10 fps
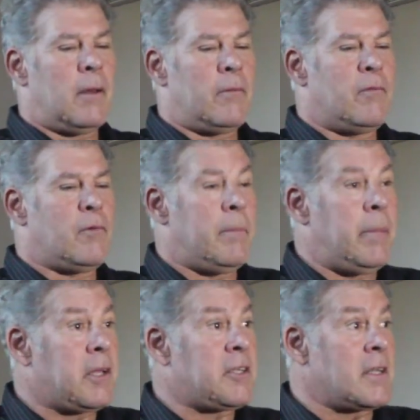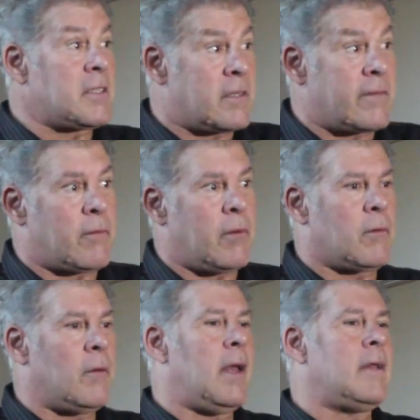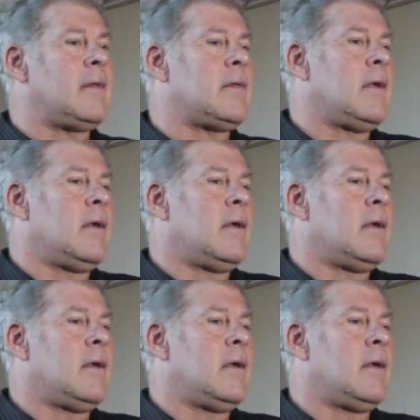with the big chances that we created,